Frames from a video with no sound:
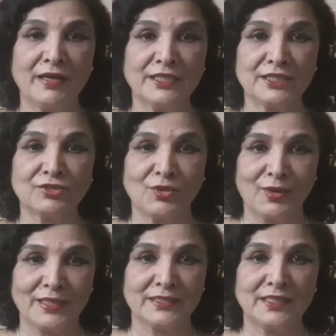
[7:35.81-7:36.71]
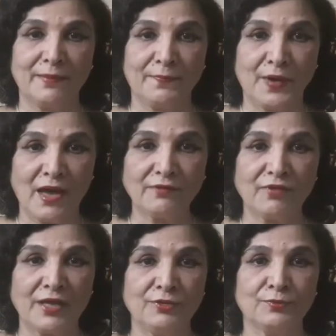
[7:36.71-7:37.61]
It is called as the Apan
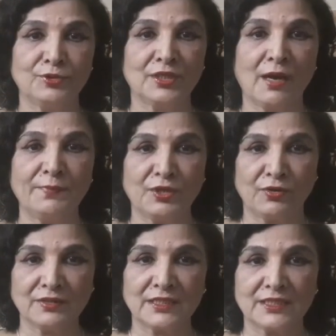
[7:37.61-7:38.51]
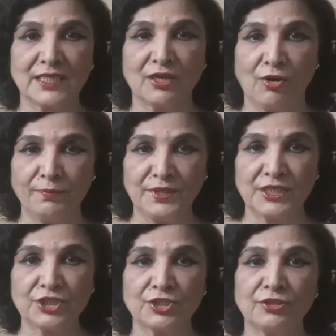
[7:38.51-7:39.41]
Vayu Mudra because it is a
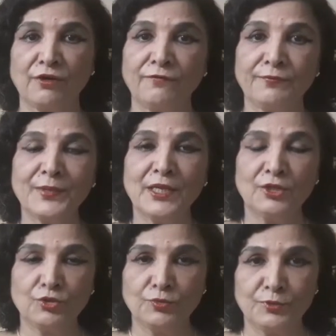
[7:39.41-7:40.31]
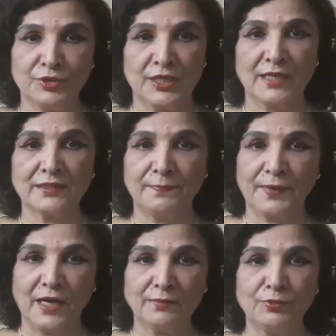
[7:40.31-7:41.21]
combination of 2 mudras,
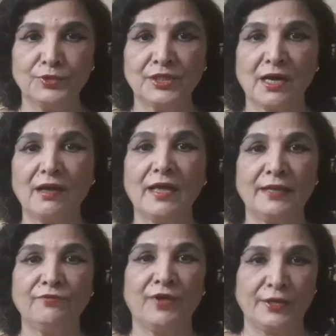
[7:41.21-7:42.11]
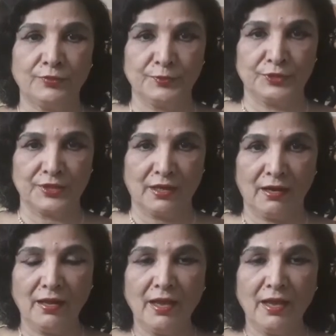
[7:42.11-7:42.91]
Apan Mudra and Vayu Mudra.